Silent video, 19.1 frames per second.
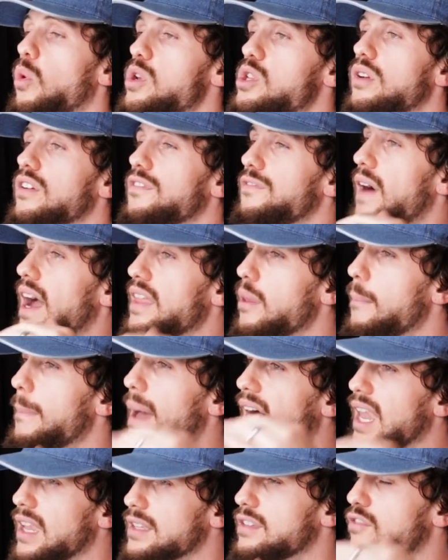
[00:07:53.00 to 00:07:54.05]
When you could find the
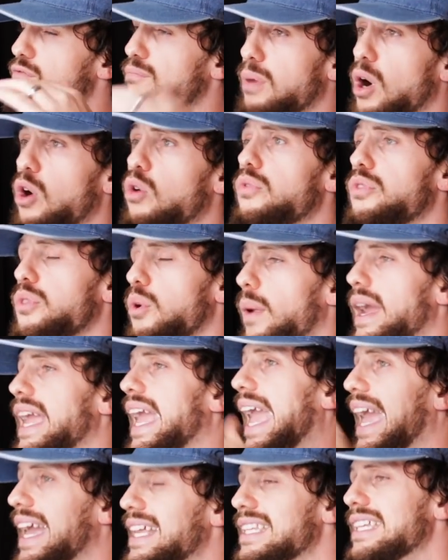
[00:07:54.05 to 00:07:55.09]
balance of both, the way
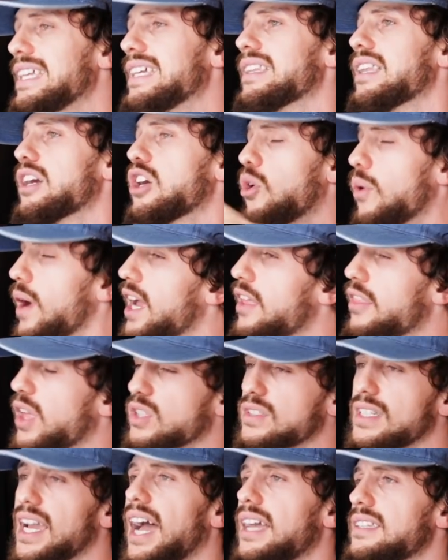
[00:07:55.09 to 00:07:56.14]
Andy and Lecrae and
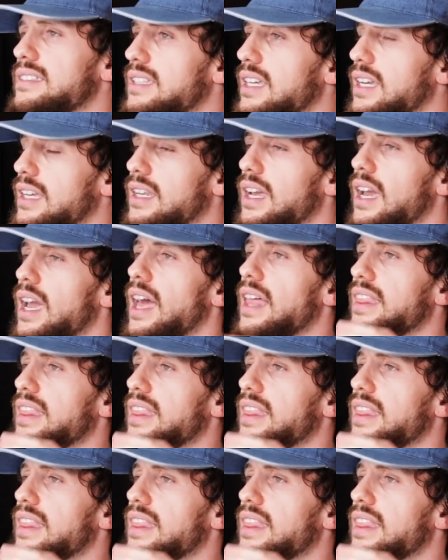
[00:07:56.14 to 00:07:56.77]
those guys did,